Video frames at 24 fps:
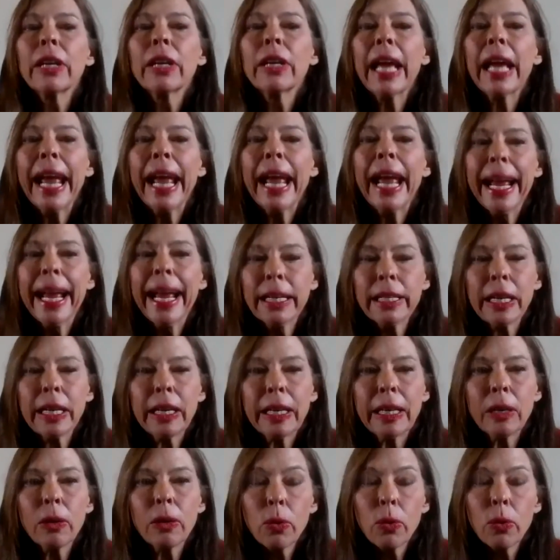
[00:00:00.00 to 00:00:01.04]
and
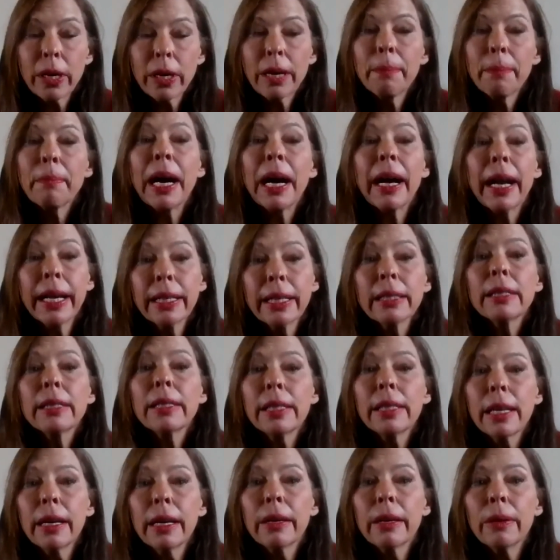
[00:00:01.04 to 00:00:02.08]
or combine.
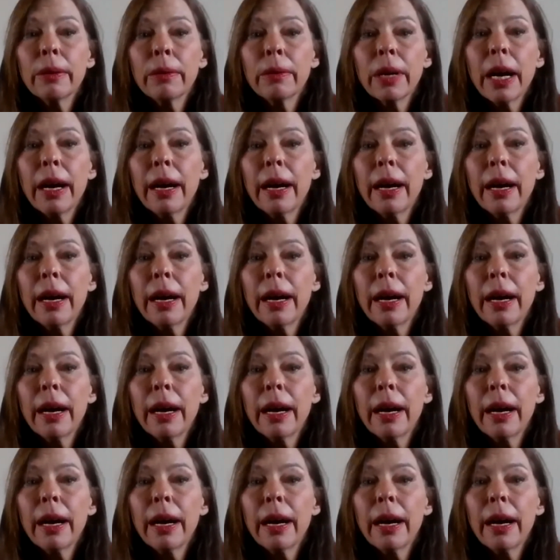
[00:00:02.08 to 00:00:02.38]
So